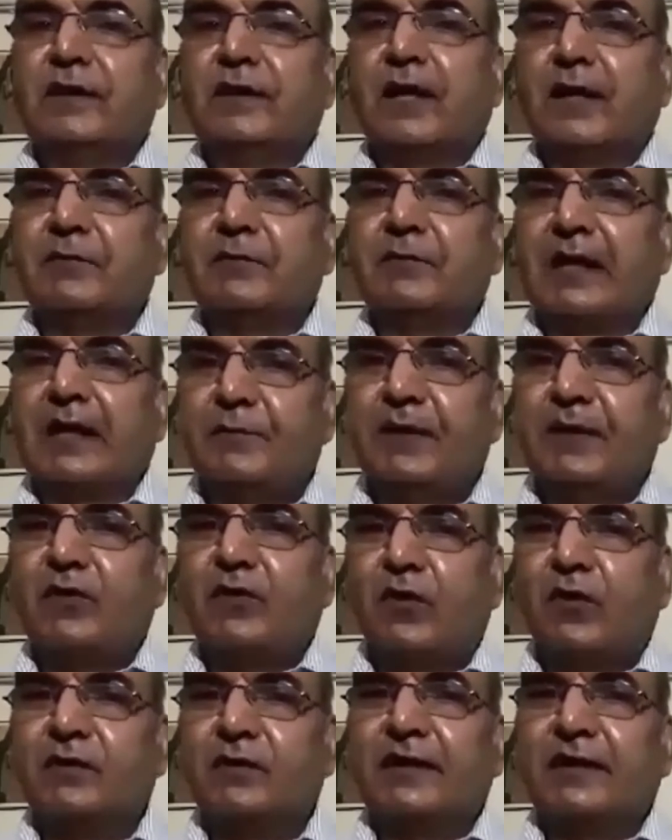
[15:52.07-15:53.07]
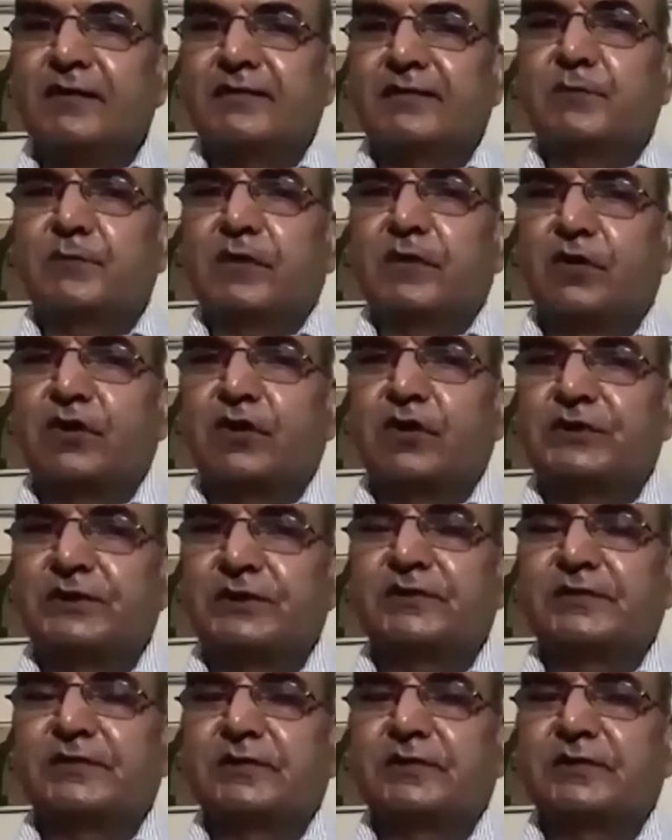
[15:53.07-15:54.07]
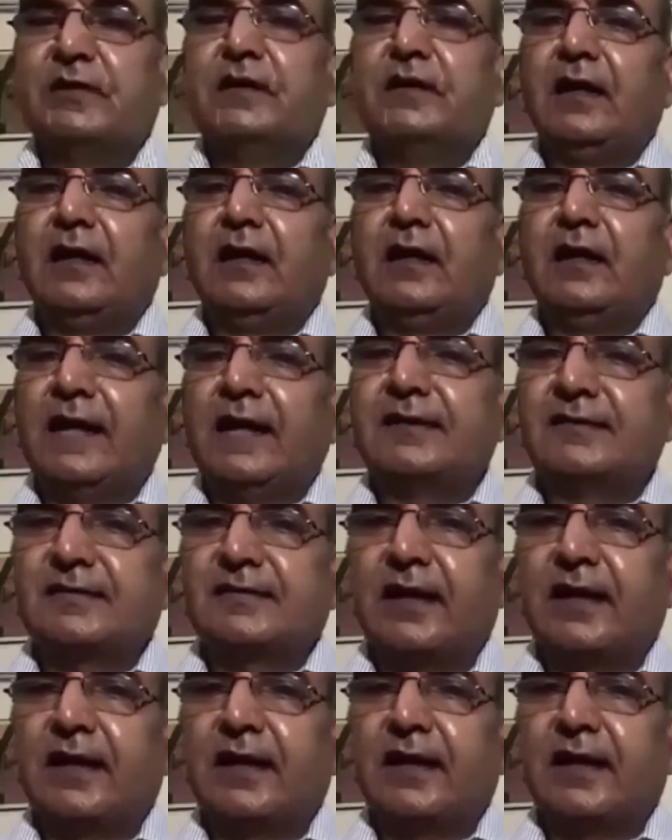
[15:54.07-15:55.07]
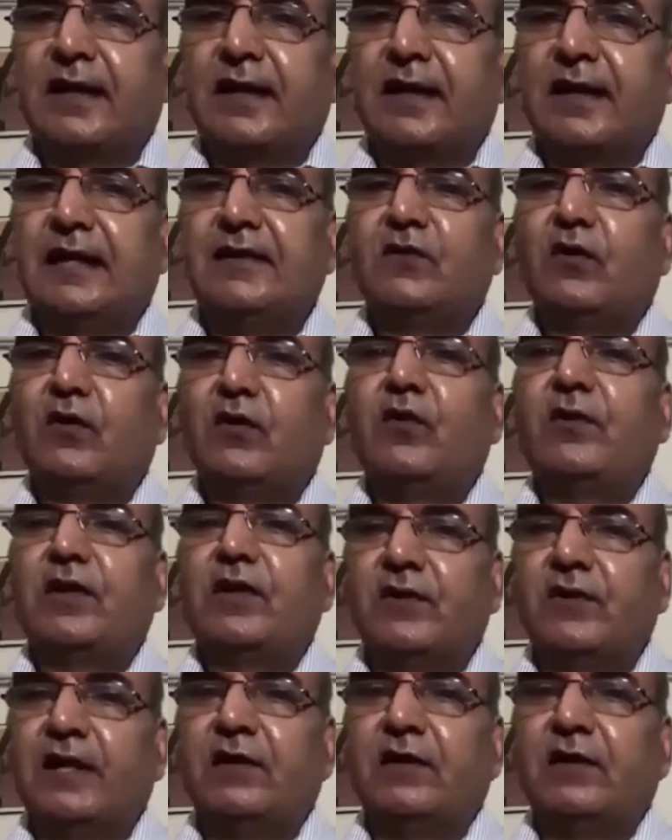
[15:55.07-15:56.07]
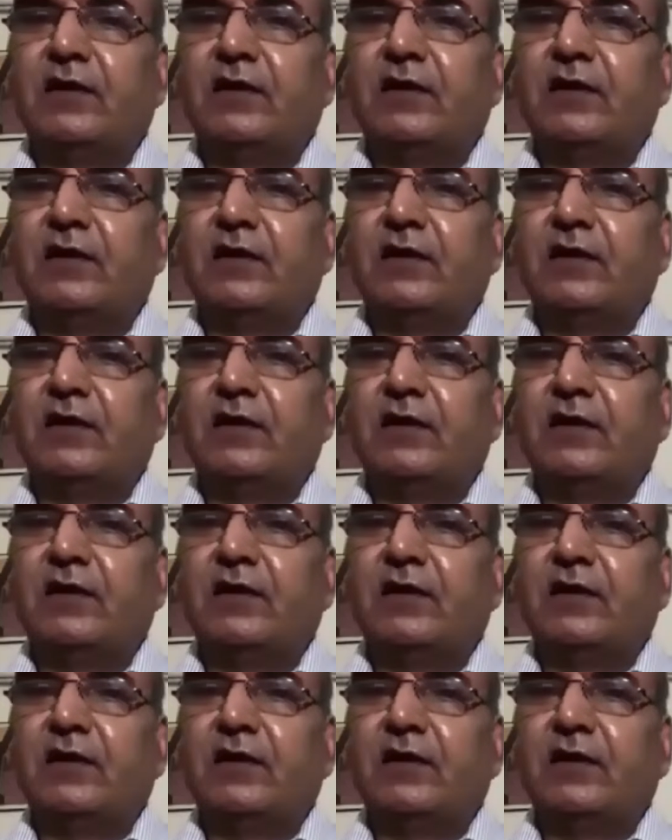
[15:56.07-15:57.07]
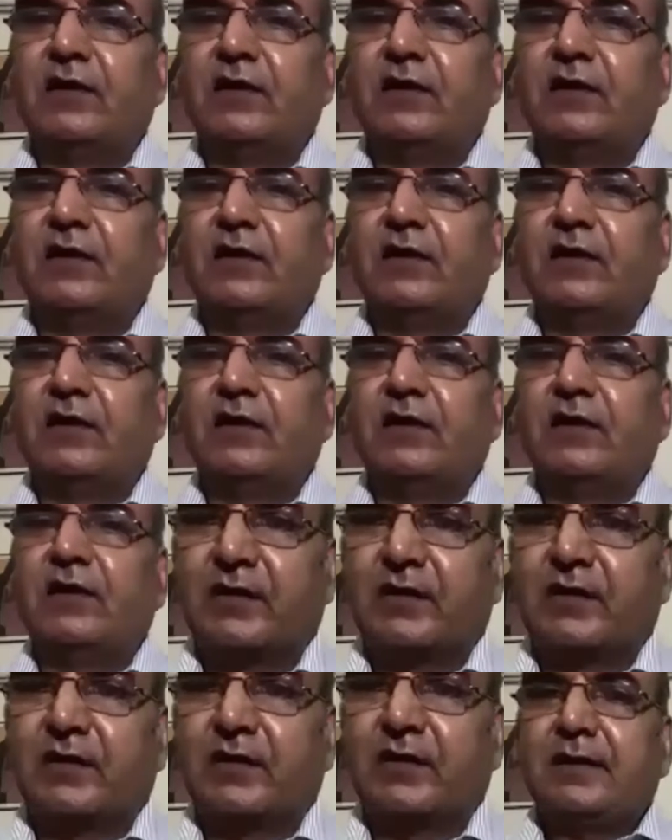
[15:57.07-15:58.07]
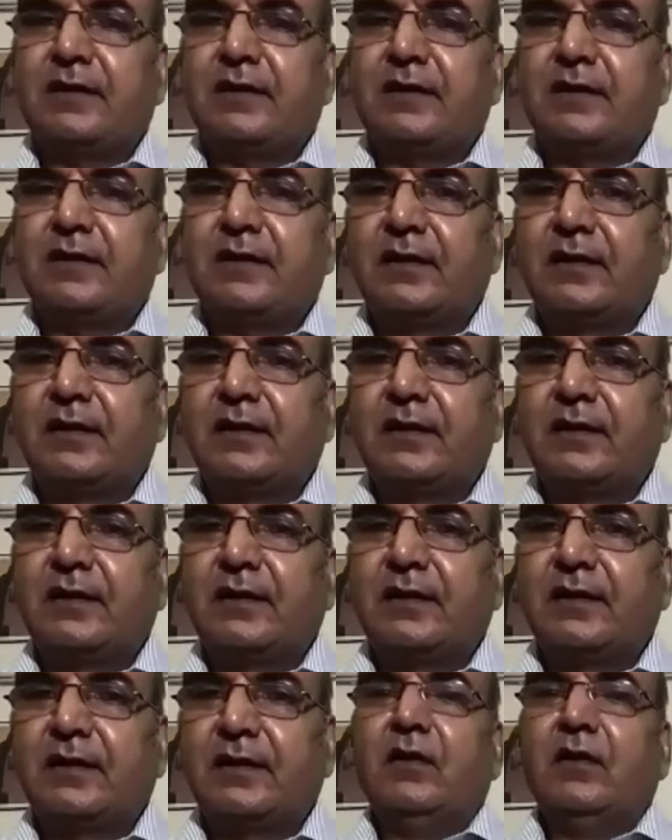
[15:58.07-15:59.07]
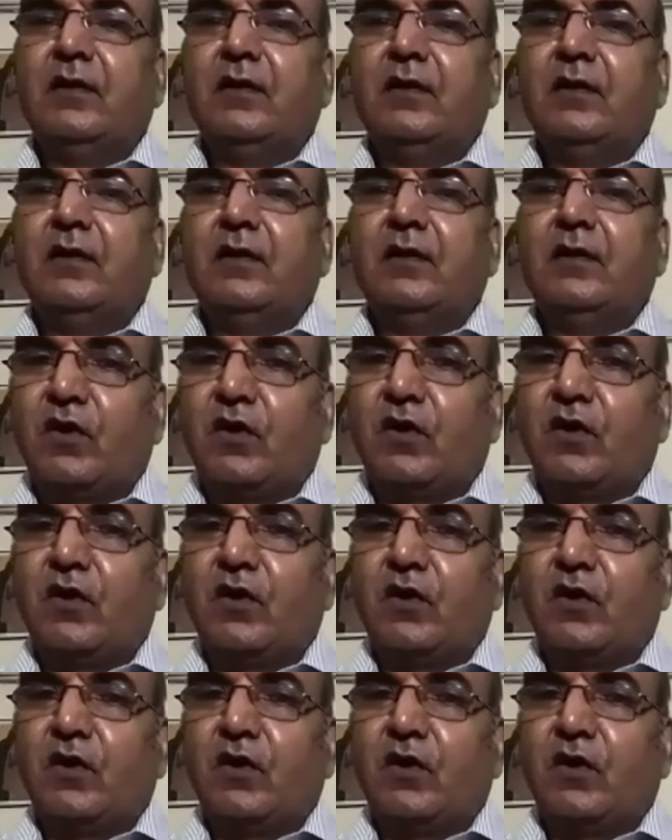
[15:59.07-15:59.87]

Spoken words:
whether I'm keeping all these precautions. As a son, he's always worried about his dad. My partner is always